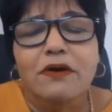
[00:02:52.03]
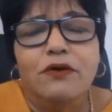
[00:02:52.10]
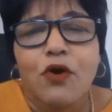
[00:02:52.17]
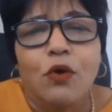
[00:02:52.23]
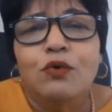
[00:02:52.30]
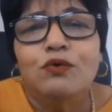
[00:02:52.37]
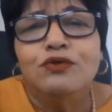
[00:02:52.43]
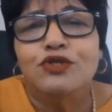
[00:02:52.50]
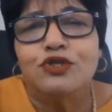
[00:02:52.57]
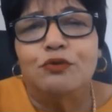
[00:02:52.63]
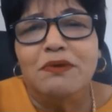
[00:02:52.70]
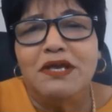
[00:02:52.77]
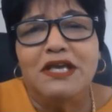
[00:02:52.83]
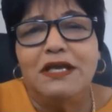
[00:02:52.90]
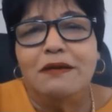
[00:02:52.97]
known to
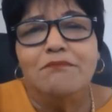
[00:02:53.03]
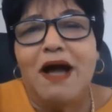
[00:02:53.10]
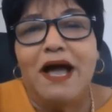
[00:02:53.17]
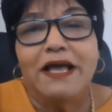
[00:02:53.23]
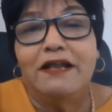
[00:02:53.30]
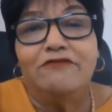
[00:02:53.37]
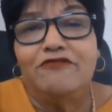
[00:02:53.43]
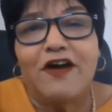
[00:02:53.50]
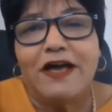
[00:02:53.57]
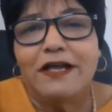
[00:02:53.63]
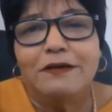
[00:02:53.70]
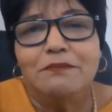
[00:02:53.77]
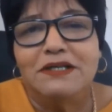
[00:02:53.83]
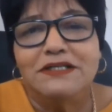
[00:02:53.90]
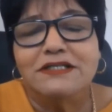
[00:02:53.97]
me in my
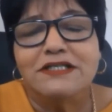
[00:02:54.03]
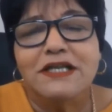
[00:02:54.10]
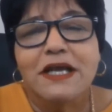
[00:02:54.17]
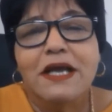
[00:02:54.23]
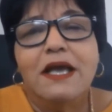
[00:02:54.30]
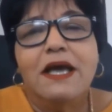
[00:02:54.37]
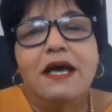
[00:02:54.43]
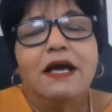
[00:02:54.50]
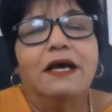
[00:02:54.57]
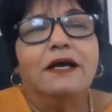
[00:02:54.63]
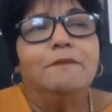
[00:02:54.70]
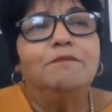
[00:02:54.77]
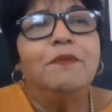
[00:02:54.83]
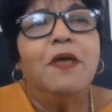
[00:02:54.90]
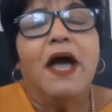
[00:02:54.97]
environment.
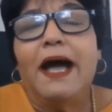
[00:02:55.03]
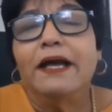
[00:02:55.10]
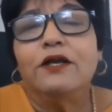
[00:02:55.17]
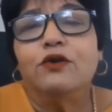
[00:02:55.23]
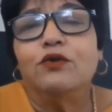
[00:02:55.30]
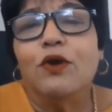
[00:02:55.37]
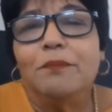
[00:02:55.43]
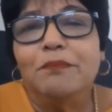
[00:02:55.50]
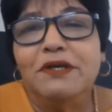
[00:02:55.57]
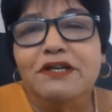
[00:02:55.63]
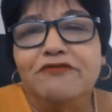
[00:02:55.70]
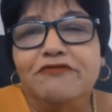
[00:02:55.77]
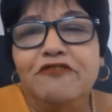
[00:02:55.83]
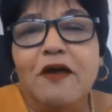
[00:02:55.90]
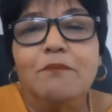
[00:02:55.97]
I grew up in
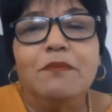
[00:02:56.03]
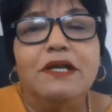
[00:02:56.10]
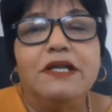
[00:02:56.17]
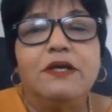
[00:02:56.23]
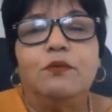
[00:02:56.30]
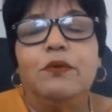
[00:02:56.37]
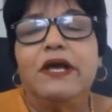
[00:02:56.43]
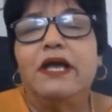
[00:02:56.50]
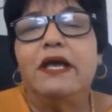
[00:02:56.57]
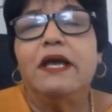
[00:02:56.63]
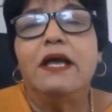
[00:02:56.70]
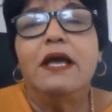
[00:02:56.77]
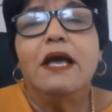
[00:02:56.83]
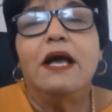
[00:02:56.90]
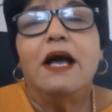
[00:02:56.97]
a family where
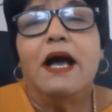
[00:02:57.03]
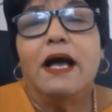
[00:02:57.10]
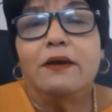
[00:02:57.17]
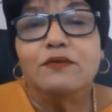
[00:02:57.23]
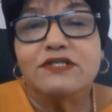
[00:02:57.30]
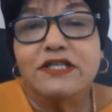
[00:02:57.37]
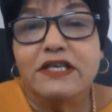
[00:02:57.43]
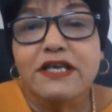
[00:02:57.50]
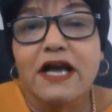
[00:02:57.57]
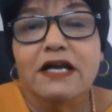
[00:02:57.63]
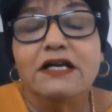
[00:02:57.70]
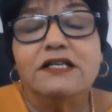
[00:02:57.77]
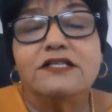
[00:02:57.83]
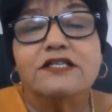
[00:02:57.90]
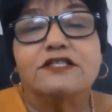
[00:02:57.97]
I was the
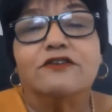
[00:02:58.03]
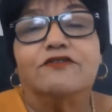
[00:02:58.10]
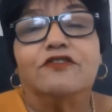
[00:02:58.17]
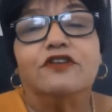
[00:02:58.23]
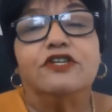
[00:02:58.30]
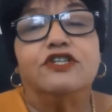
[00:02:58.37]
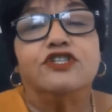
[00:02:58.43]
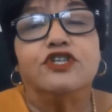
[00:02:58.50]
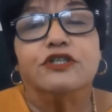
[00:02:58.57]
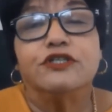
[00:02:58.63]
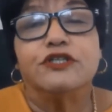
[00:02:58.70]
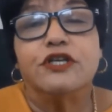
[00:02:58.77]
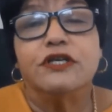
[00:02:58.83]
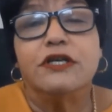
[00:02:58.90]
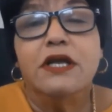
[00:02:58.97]
youngest of 3
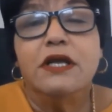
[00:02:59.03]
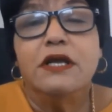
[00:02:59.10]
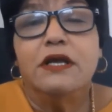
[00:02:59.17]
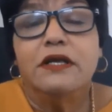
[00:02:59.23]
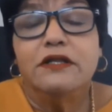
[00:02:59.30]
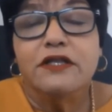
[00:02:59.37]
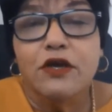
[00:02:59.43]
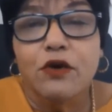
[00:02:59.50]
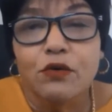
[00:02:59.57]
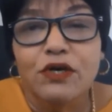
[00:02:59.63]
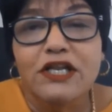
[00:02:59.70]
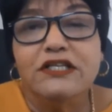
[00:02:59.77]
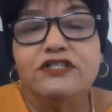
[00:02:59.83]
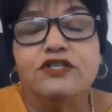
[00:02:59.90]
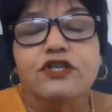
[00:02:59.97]
children, the
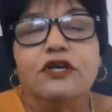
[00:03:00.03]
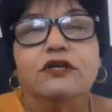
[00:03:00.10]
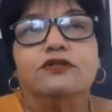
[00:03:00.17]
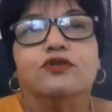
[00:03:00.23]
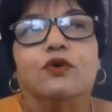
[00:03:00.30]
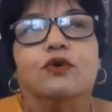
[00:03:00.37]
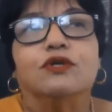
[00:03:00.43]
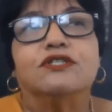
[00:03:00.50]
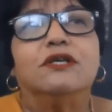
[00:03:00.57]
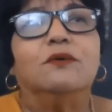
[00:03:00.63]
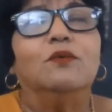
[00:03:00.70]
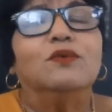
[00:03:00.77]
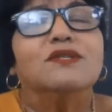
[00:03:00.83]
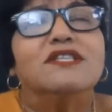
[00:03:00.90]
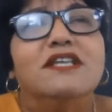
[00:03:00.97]
only daughter,
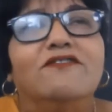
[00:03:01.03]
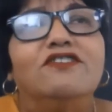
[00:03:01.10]
was